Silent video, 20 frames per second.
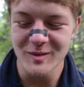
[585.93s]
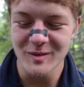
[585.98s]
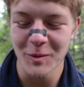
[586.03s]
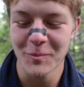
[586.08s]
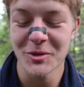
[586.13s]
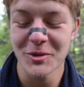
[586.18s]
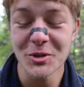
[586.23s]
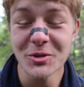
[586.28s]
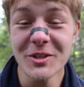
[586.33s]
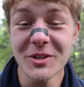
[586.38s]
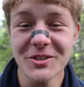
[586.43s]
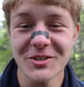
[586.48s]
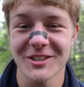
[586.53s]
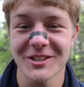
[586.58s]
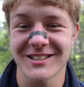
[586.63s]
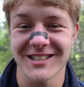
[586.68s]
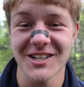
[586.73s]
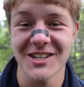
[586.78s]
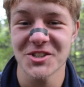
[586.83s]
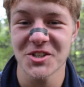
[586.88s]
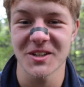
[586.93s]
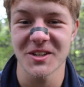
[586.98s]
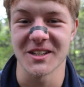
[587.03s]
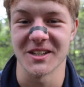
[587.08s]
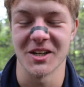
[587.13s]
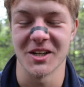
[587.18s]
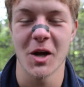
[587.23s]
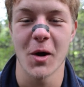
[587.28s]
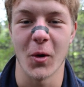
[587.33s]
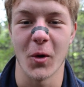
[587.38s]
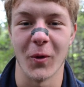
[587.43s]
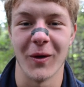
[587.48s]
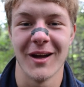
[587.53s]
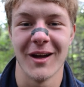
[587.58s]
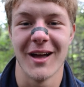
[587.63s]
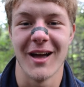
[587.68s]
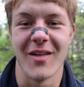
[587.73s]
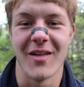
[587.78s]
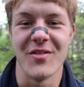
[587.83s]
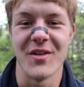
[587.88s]
but you need to essentially know
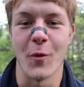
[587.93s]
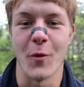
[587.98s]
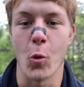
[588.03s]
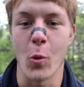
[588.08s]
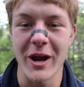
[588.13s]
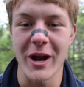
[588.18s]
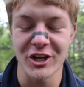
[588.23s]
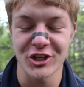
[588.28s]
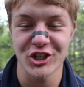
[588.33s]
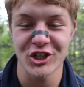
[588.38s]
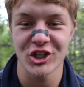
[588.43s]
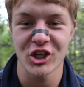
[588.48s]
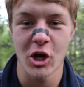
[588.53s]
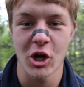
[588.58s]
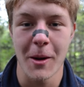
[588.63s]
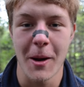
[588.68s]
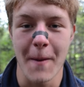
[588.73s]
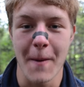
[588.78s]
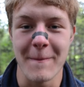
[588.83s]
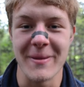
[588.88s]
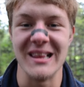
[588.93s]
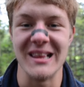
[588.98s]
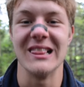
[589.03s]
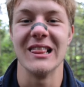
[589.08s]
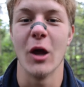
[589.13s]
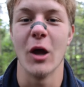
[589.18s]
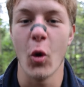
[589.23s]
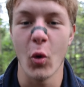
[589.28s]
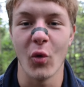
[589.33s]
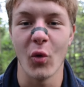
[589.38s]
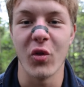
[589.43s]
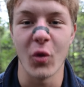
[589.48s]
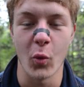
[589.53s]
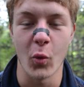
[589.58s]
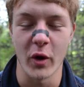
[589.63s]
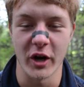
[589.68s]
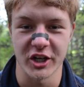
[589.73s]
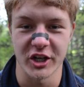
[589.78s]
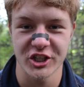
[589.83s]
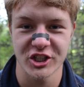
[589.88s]
the wish below the
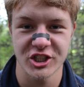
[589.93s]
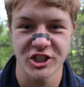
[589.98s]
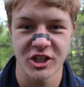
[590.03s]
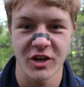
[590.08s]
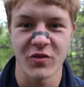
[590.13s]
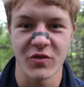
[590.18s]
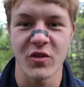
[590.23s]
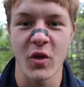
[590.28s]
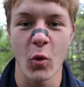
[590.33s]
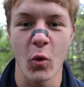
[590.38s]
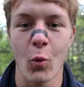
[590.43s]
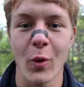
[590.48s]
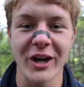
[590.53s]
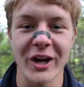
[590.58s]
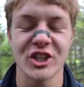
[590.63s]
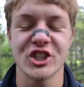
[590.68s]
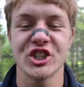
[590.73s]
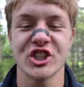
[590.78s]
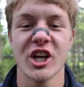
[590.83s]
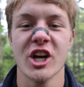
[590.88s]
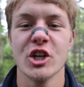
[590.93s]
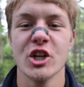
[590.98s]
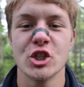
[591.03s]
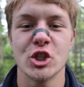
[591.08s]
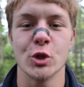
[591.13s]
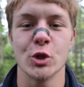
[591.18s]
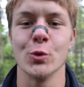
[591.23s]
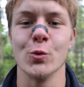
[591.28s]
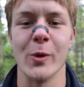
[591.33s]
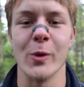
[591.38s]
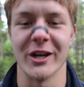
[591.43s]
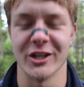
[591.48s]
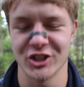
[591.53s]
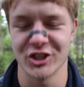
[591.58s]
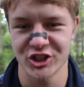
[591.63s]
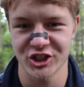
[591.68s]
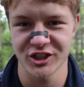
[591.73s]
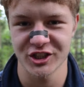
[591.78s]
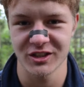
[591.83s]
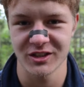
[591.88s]
wish, the wish to
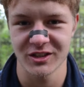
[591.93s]
wish.